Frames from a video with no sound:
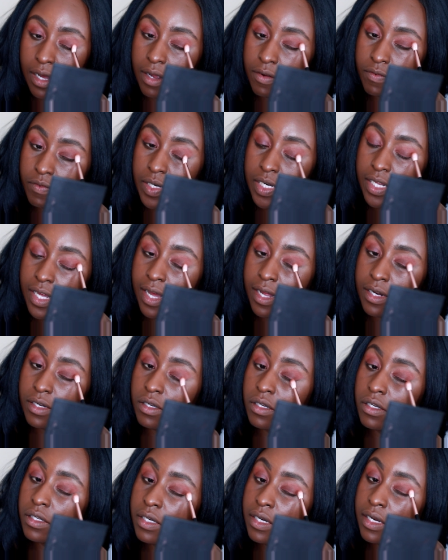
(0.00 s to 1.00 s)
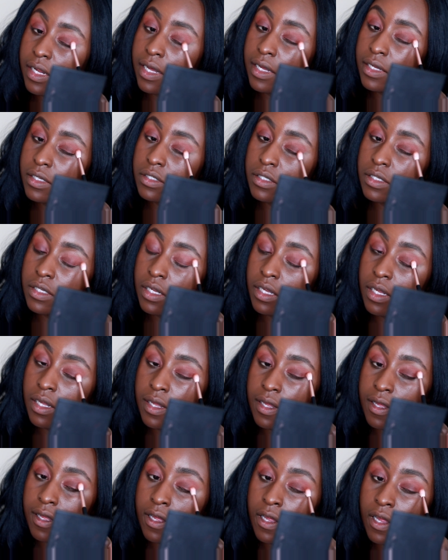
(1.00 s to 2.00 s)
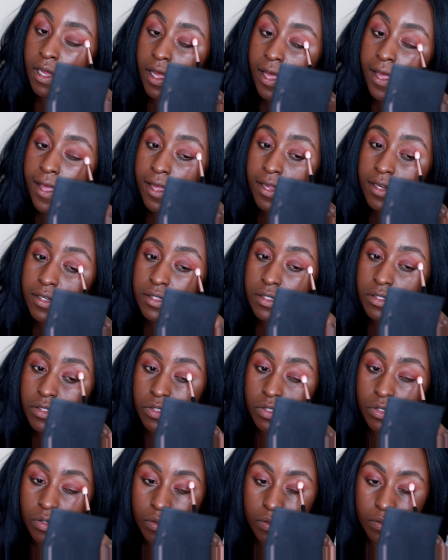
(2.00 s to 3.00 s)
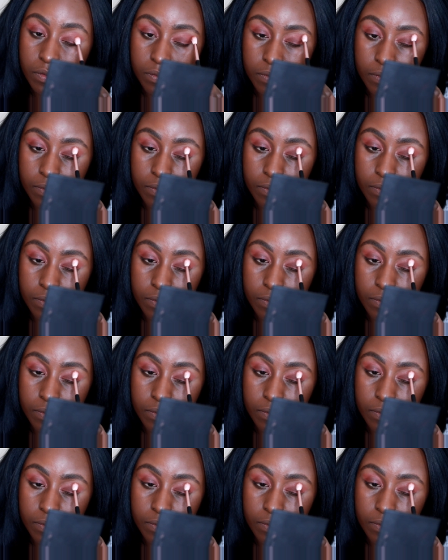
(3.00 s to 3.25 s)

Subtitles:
I really had a good night. And you know,